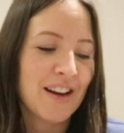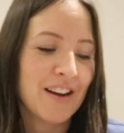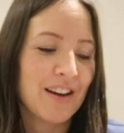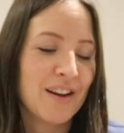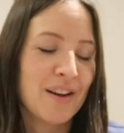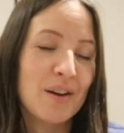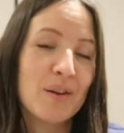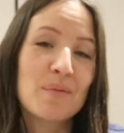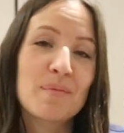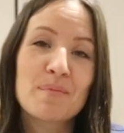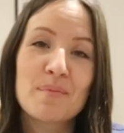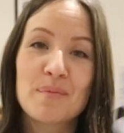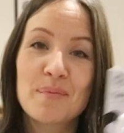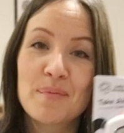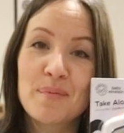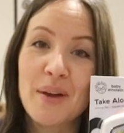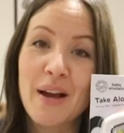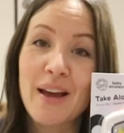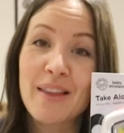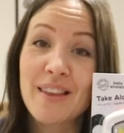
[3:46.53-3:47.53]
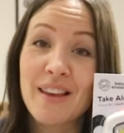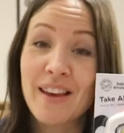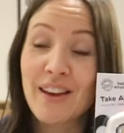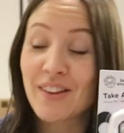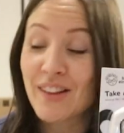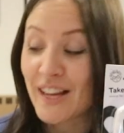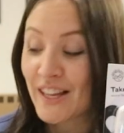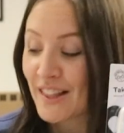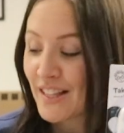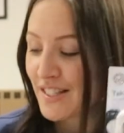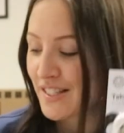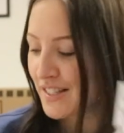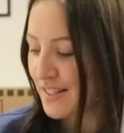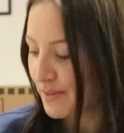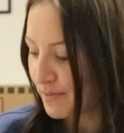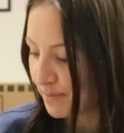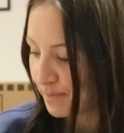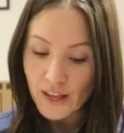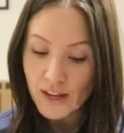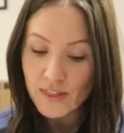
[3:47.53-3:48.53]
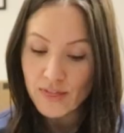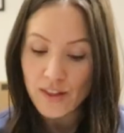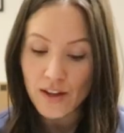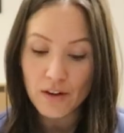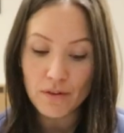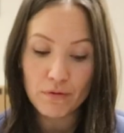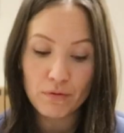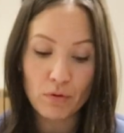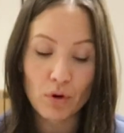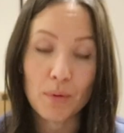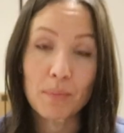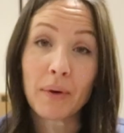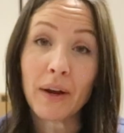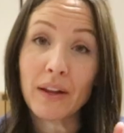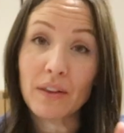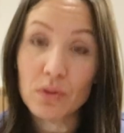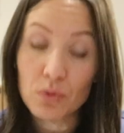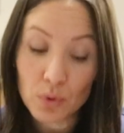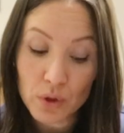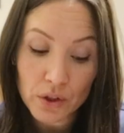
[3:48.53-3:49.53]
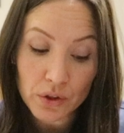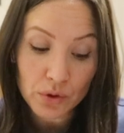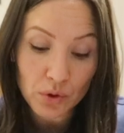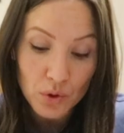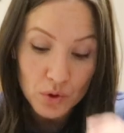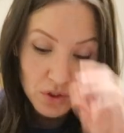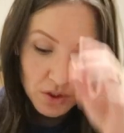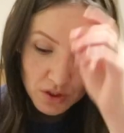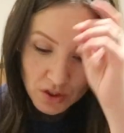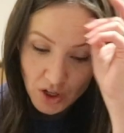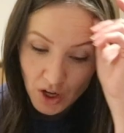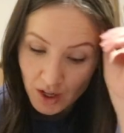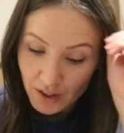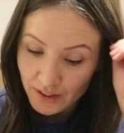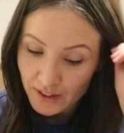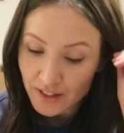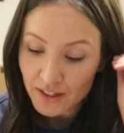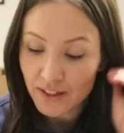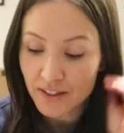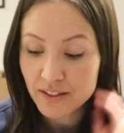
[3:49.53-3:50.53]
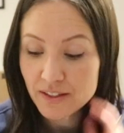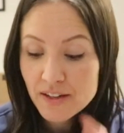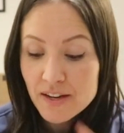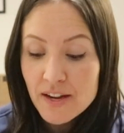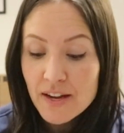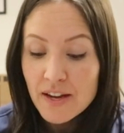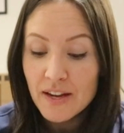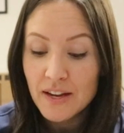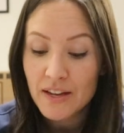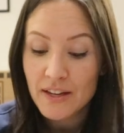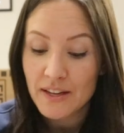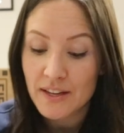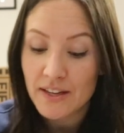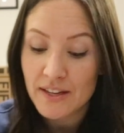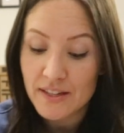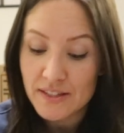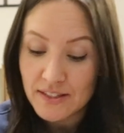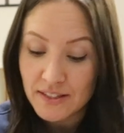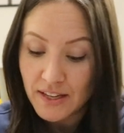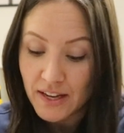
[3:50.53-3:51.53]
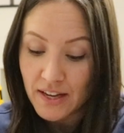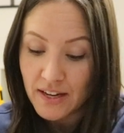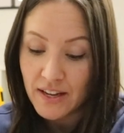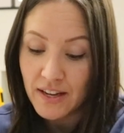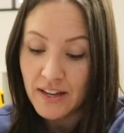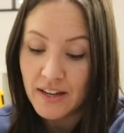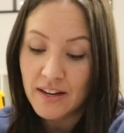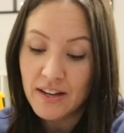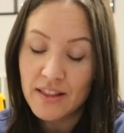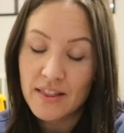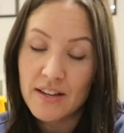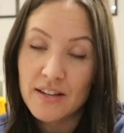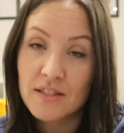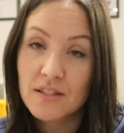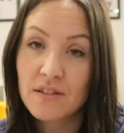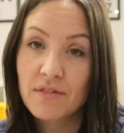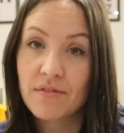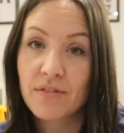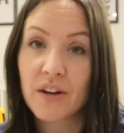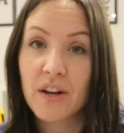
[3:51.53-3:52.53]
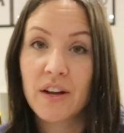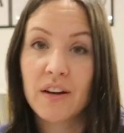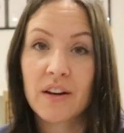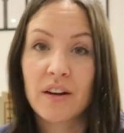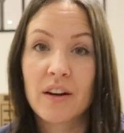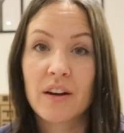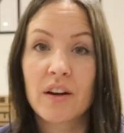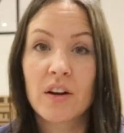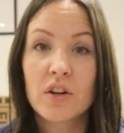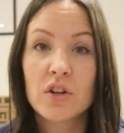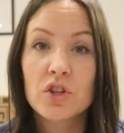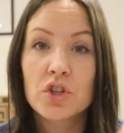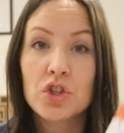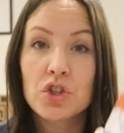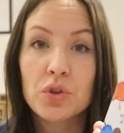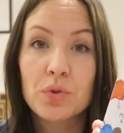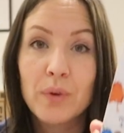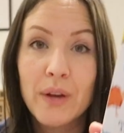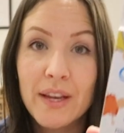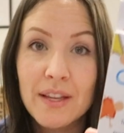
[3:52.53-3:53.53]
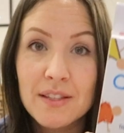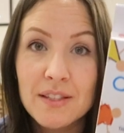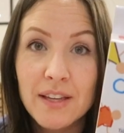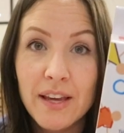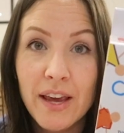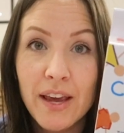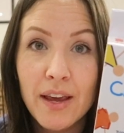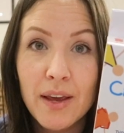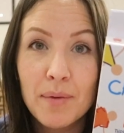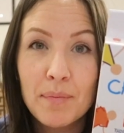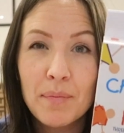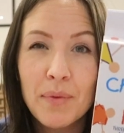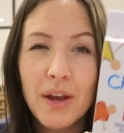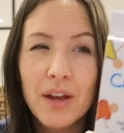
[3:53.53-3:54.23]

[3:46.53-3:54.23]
Um, I think he'll like this. And then for my three-year-old stocking, he is getting this fun charades game.